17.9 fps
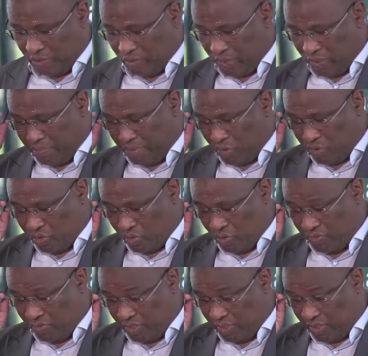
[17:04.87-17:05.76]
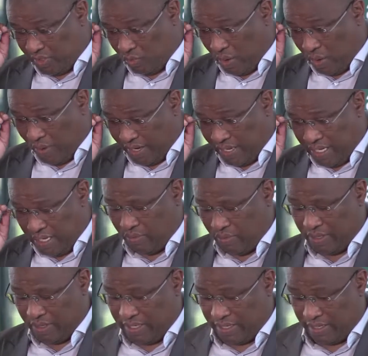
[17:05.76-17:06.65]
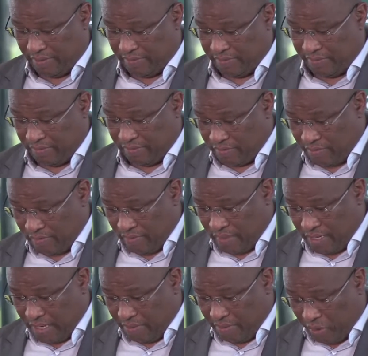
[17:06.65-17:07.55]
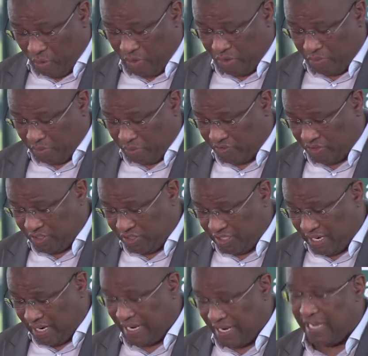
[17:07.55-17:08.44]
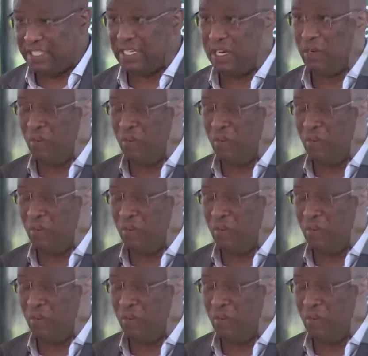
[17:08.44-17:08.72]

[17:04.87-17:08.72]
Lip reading: to the post office, we are working with the both provincial and national